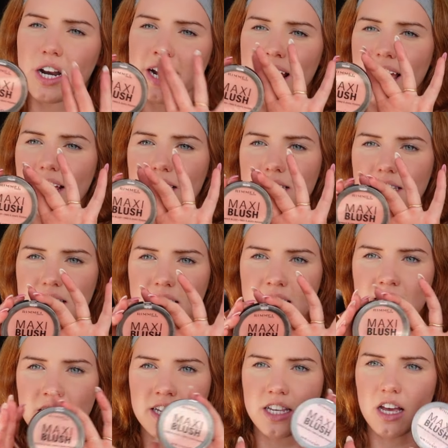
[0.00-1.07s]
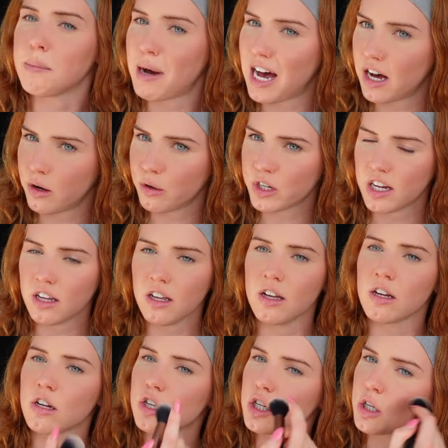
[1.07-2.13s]
next is powder
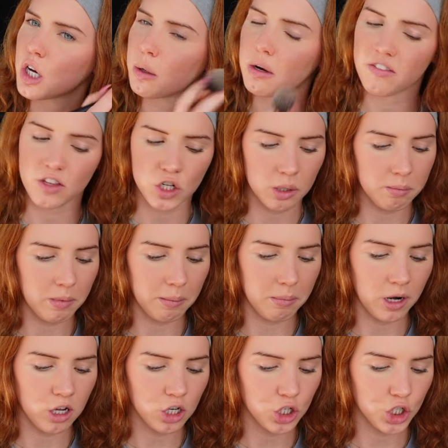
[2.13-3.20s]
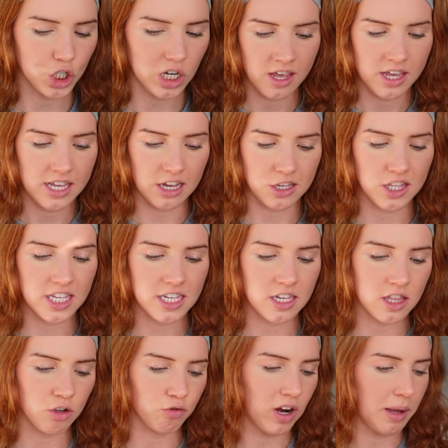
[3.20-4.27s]
to go over the top of my blush. Okay, so this is
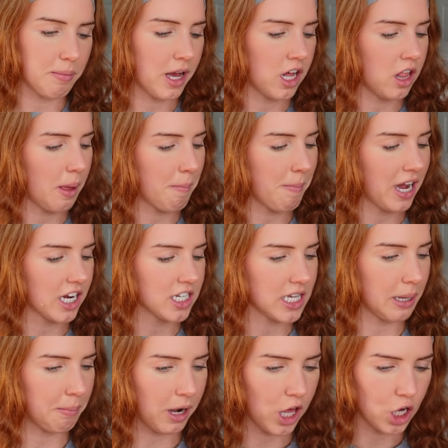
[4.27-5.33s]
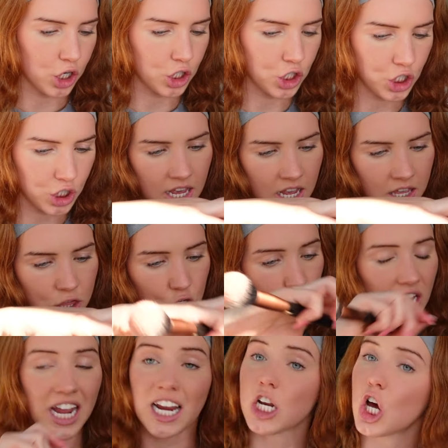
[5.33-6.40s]
the Rimmel Maxi Blush in the
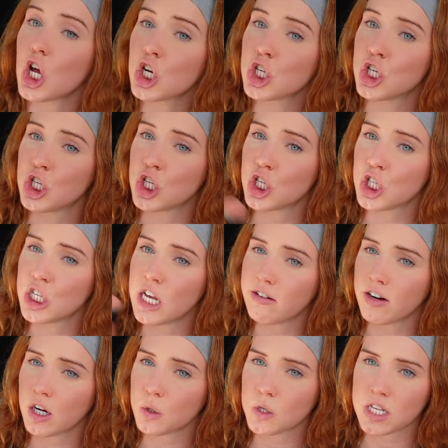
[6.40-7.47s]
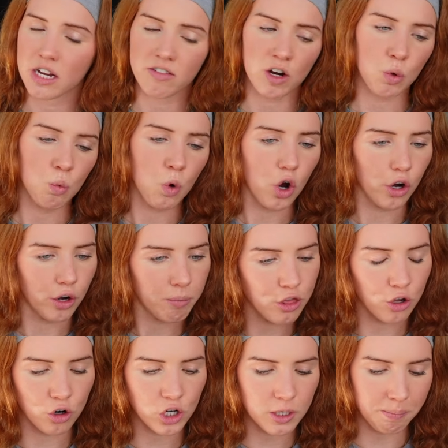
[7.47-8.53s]
shade 001,
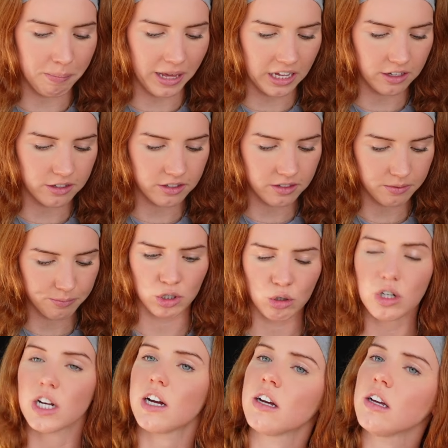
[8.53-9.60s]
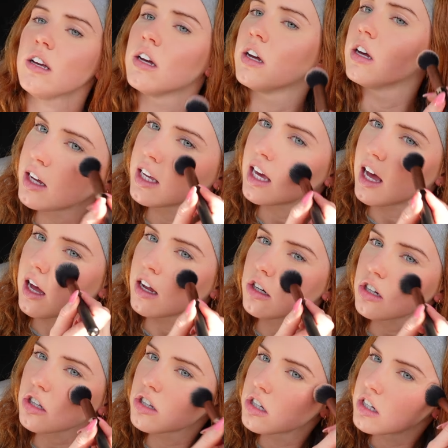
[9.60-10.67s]
third base. Okay. And yeah,
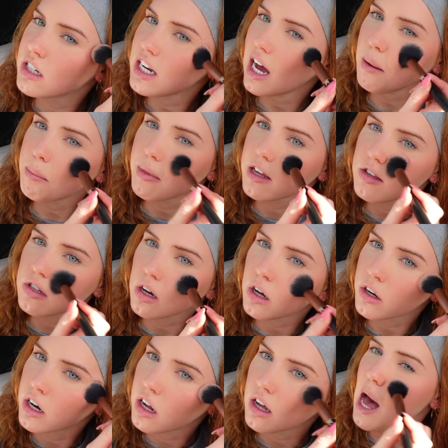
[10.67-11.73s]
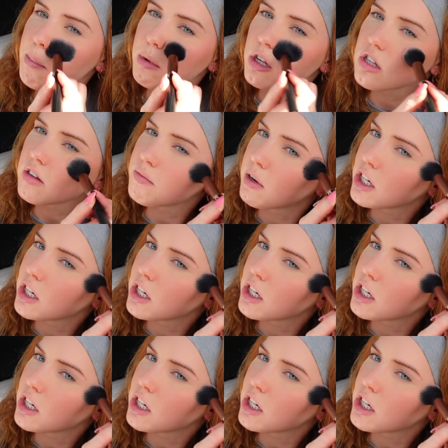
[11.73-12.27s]
just dab this on apples of my